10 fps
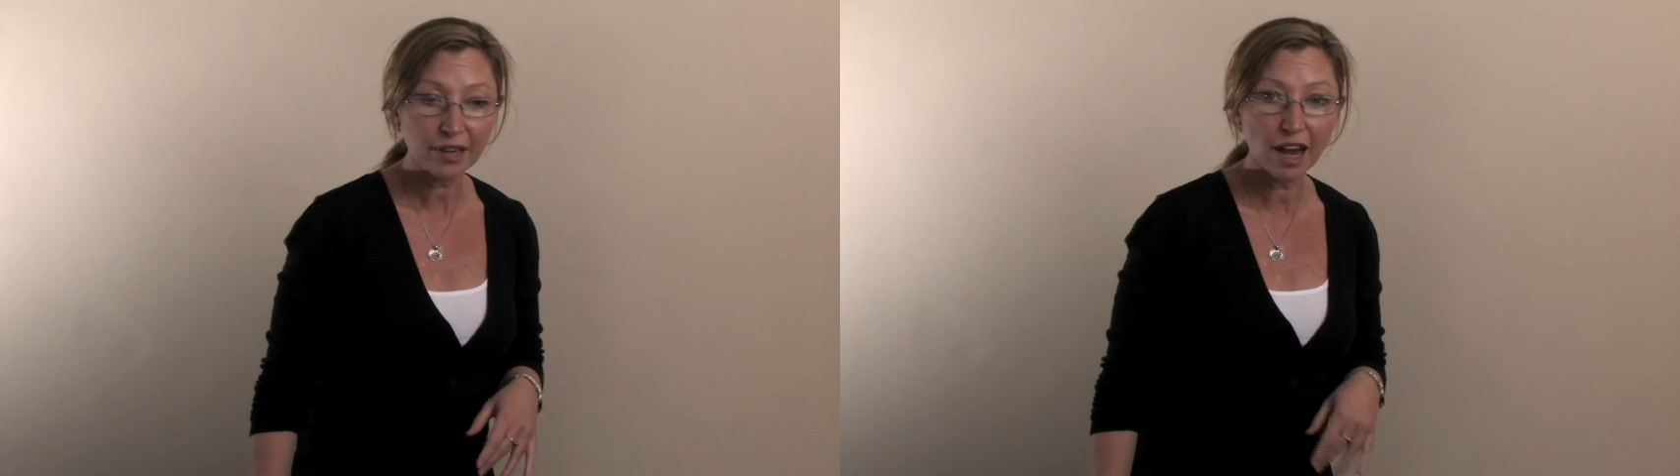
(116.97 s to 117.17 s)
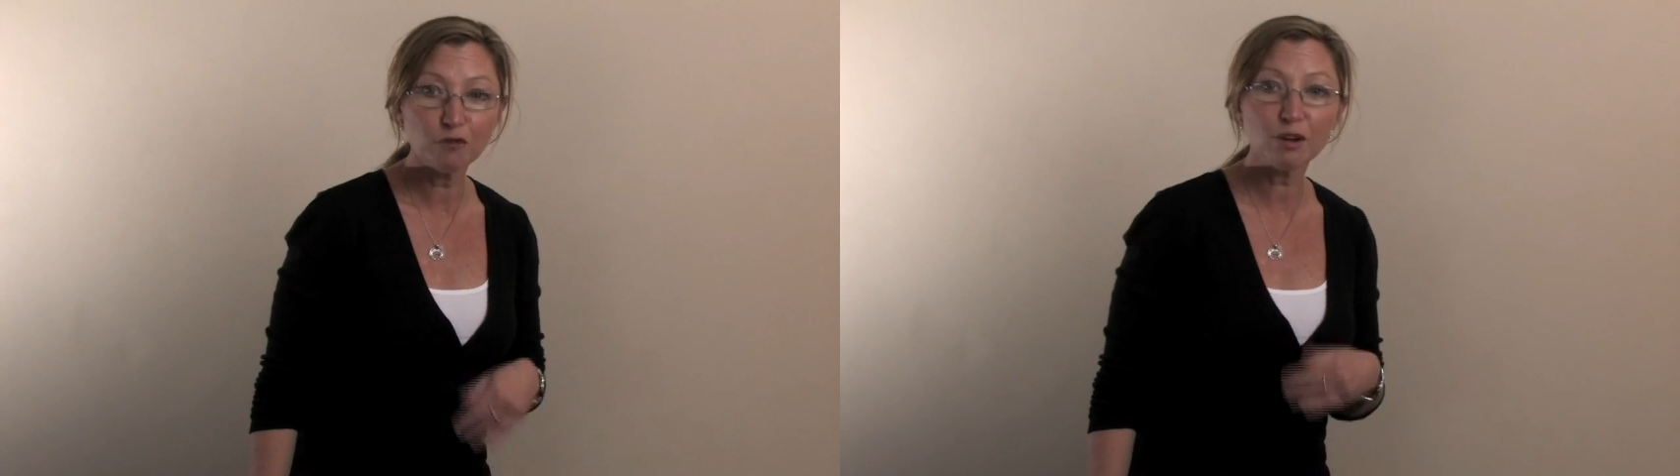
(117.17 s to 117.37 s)

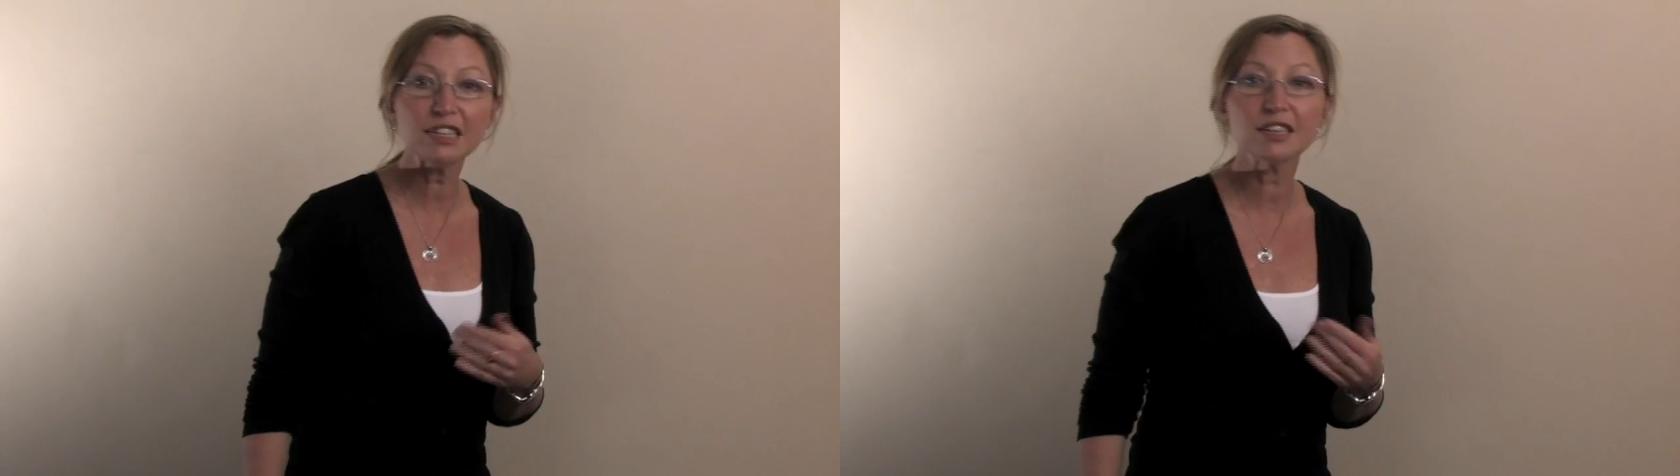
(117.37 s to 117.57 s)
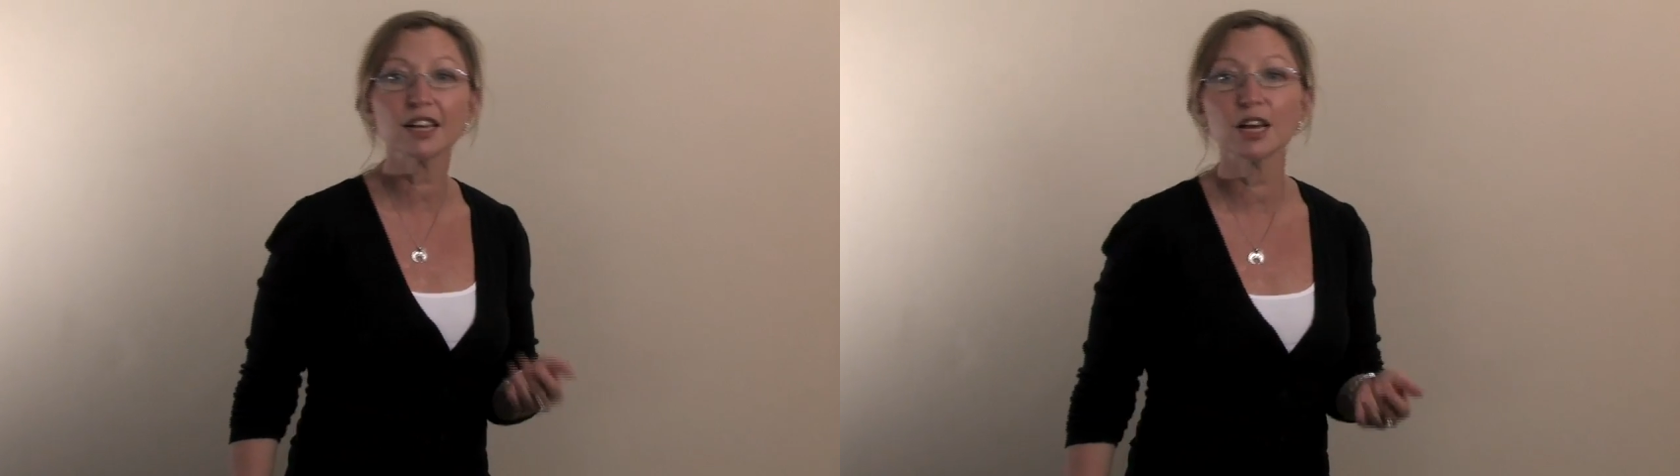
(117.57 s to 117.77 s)
and
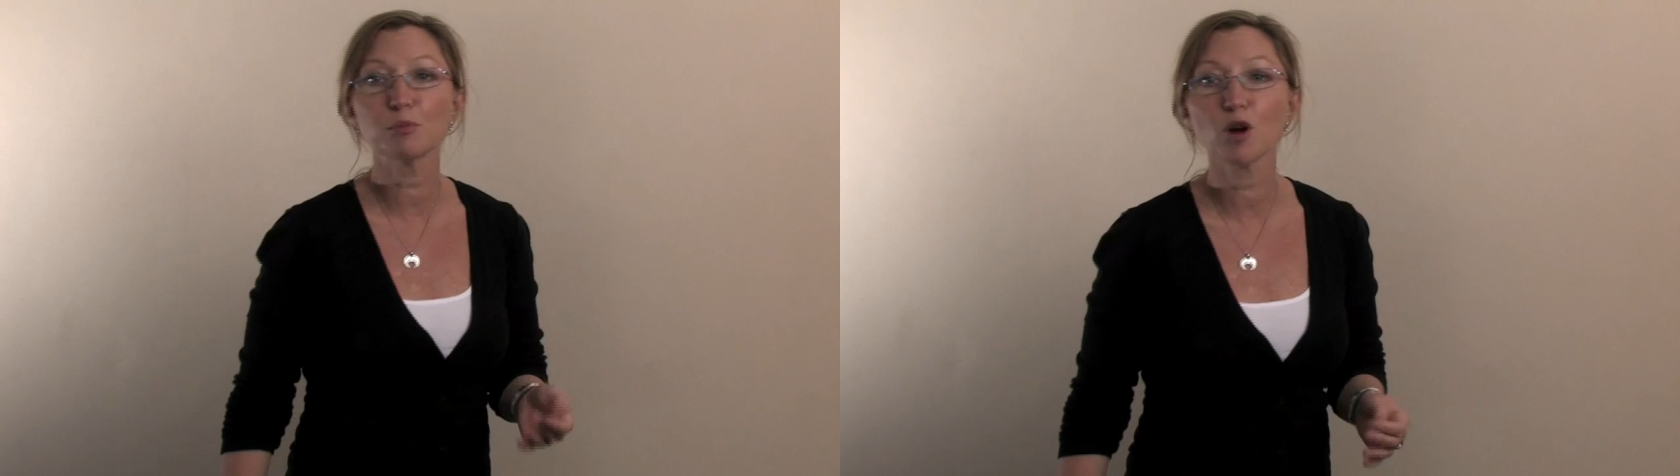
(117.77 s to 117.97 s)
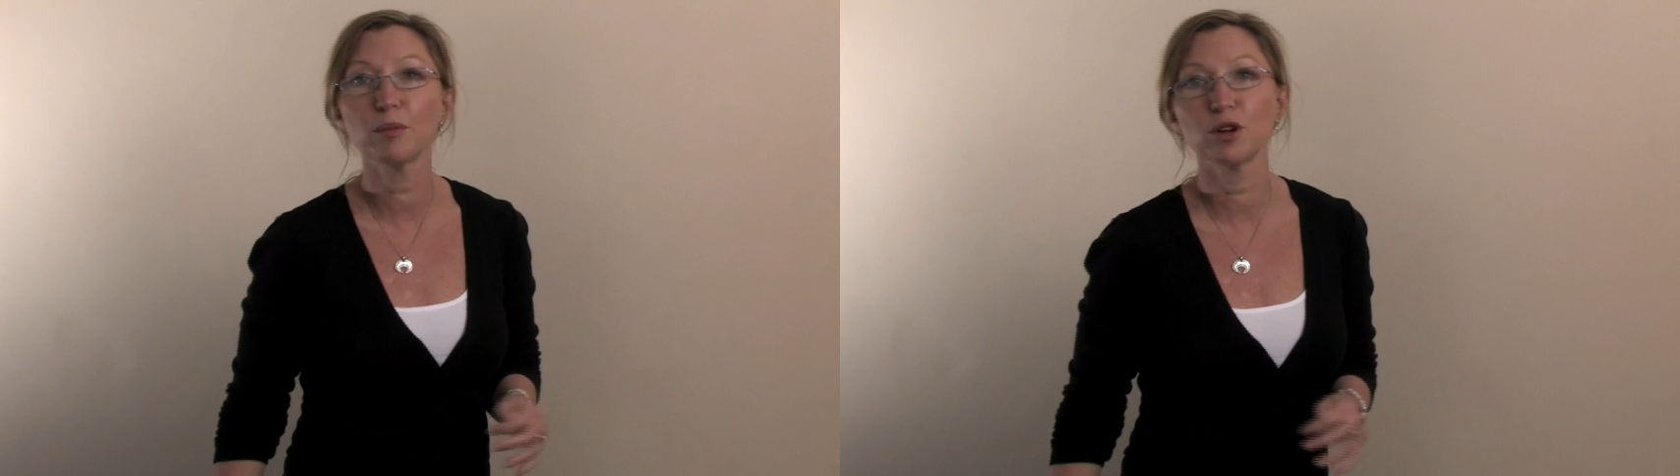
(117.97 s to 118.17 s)
recently a
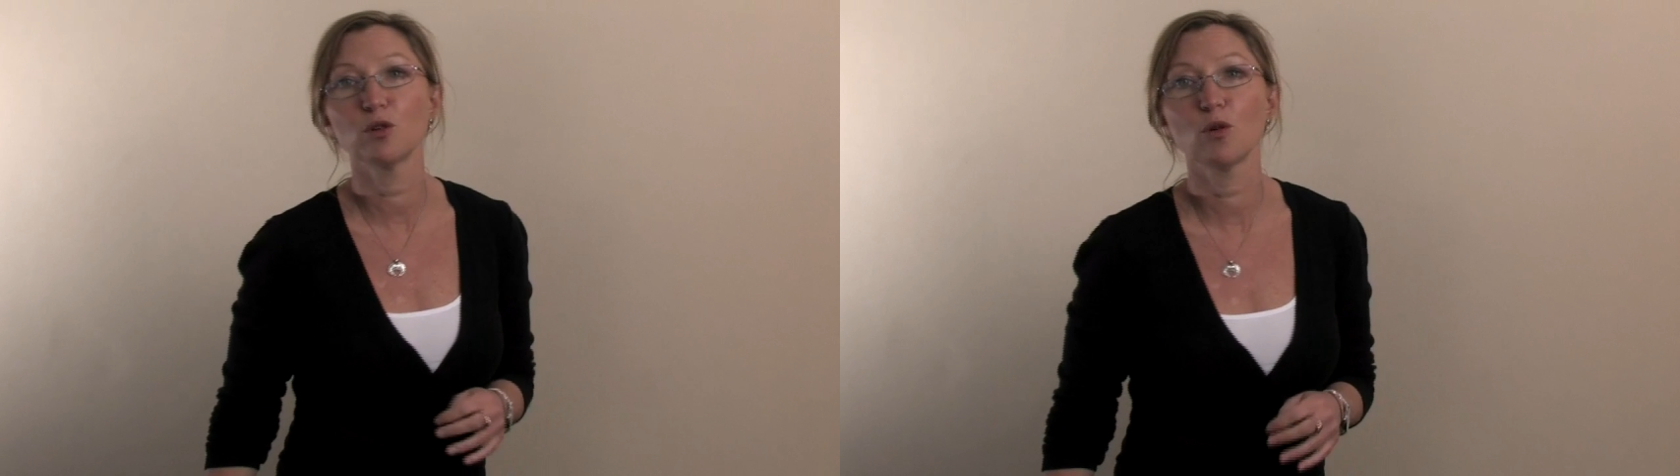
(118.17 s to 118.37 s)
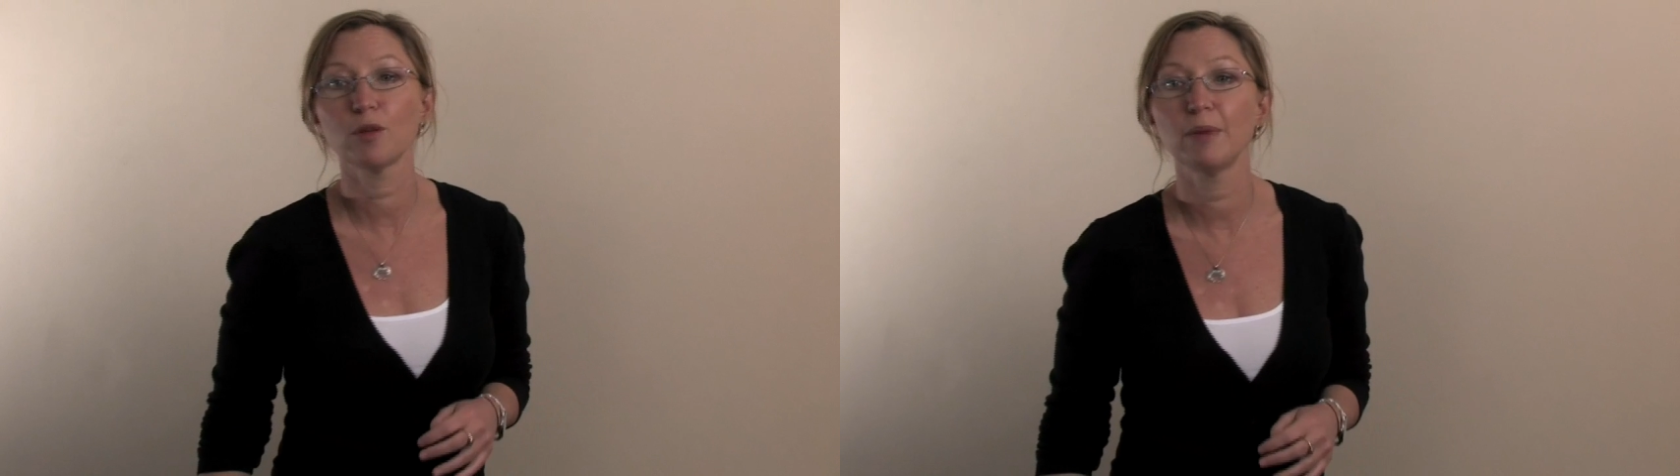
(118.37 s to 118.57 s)
prominent
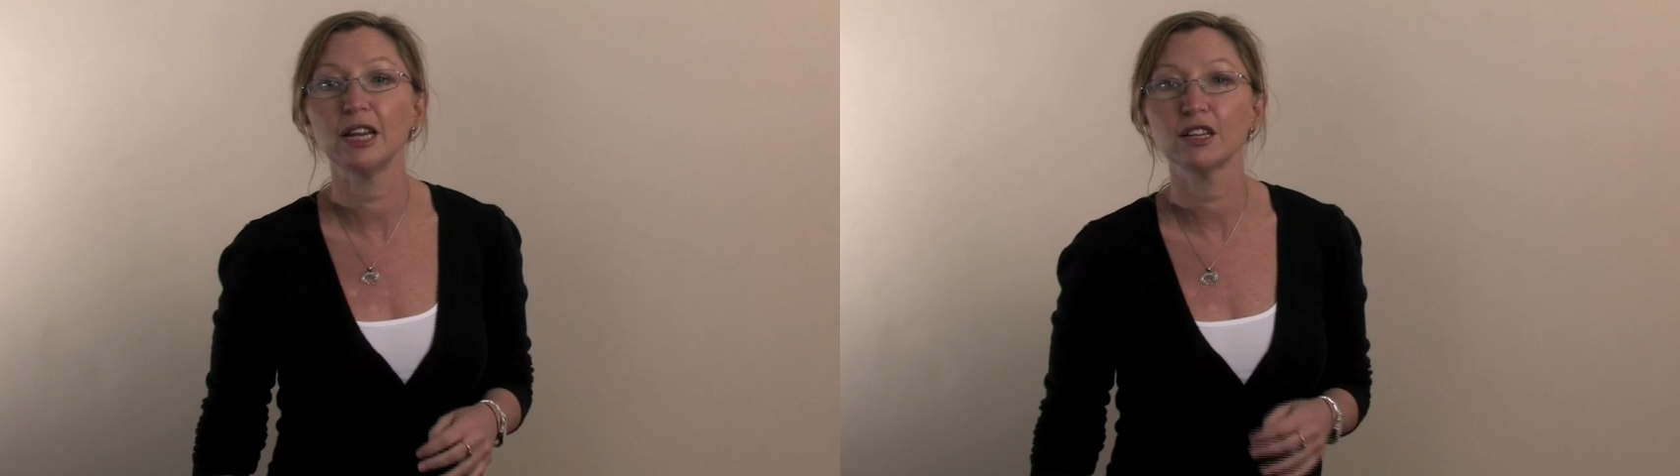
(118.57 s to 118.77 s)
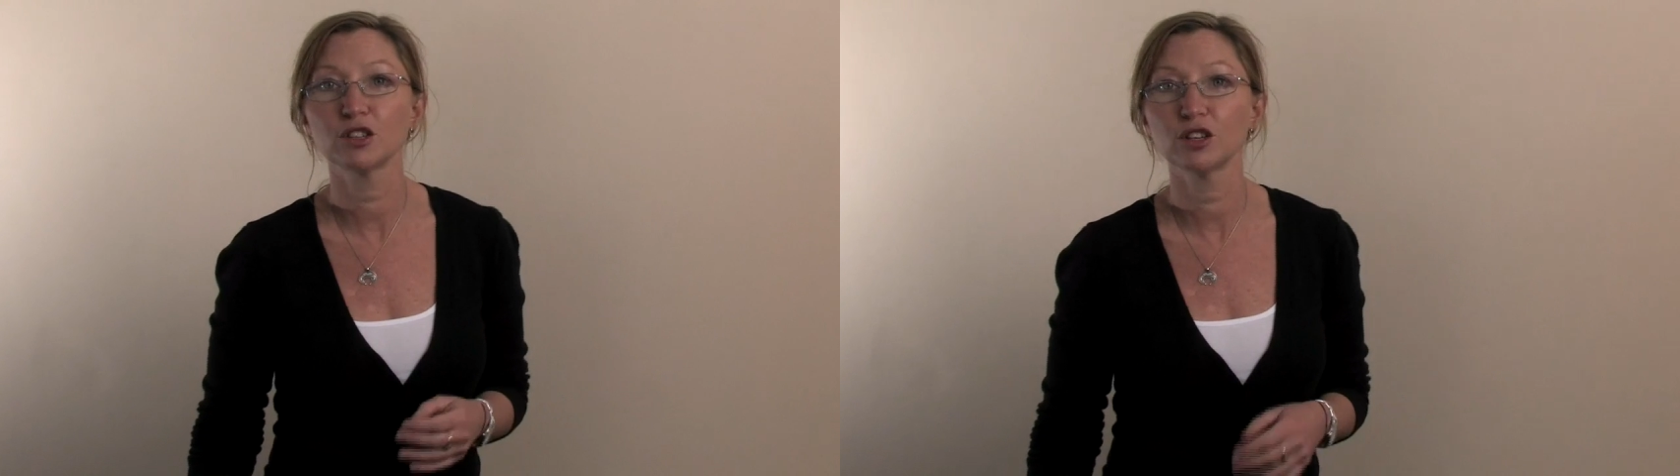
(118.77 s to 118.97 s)

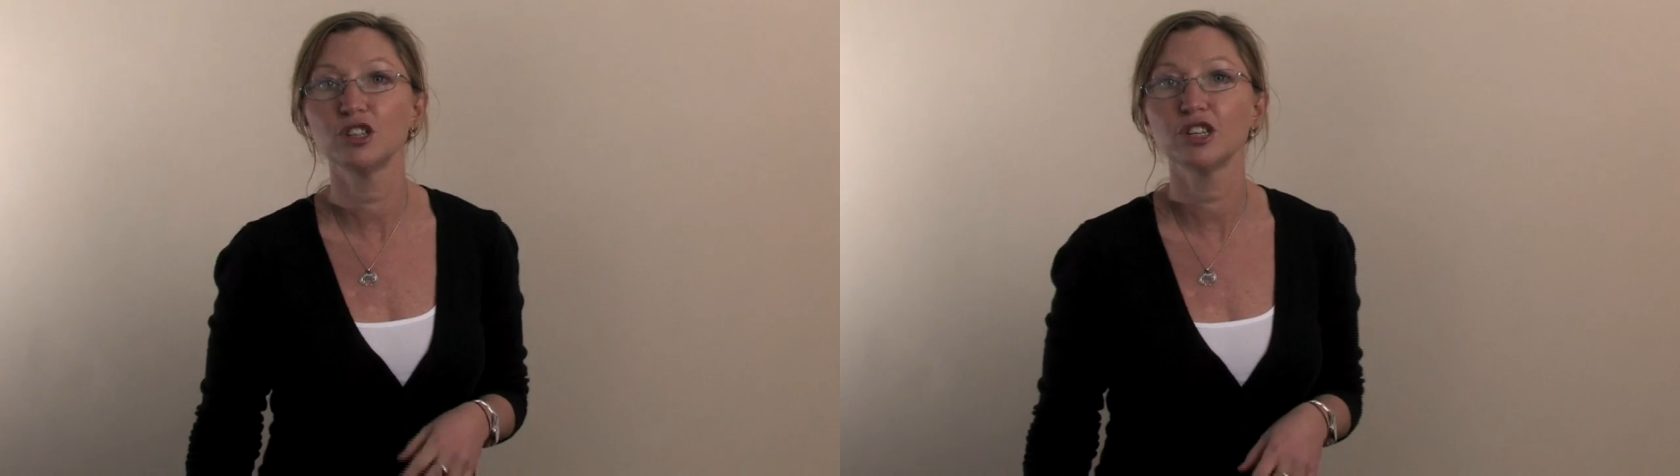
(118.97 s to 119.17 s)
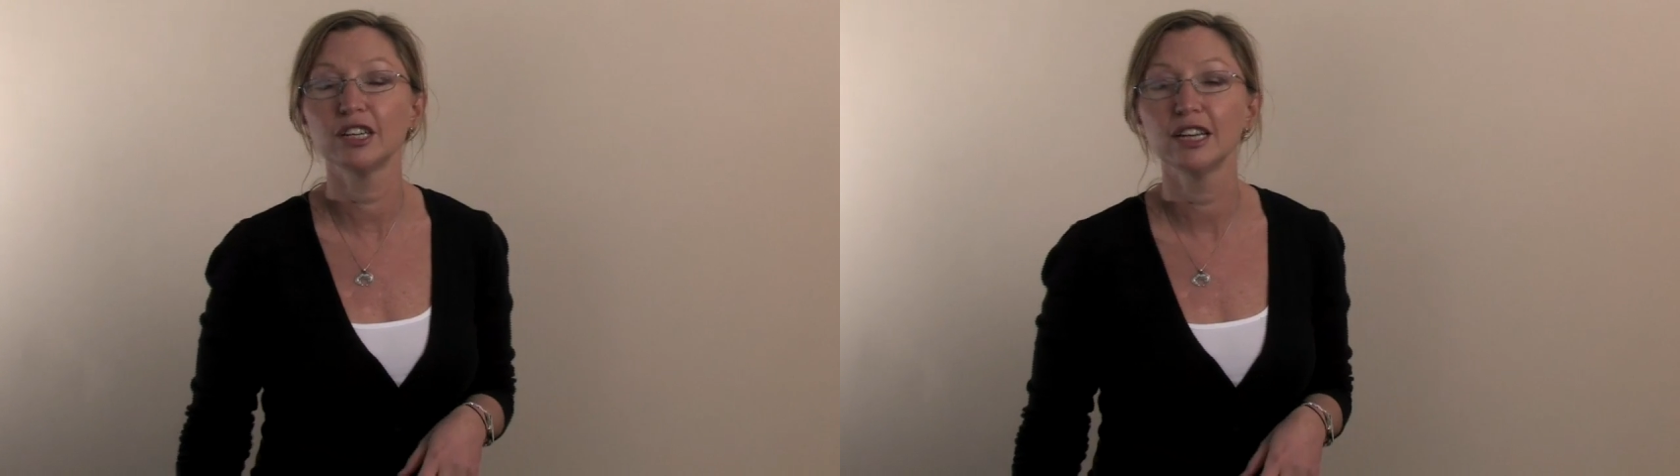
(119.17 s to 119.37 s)
orthopaedic
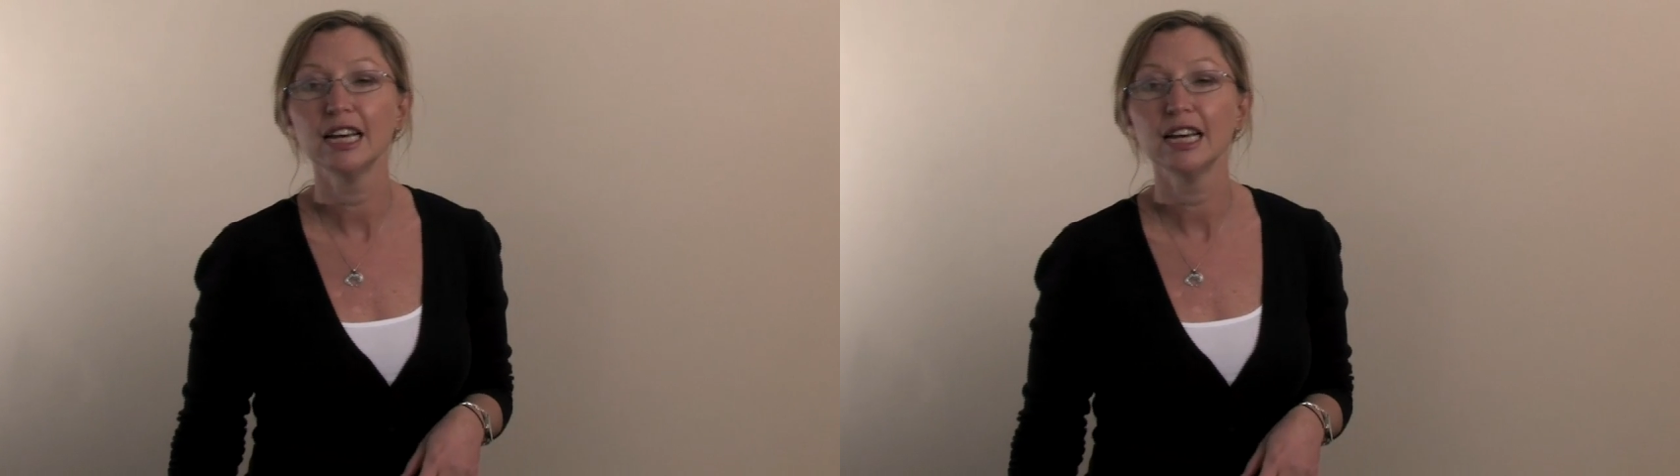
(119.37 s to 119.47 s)
surgeon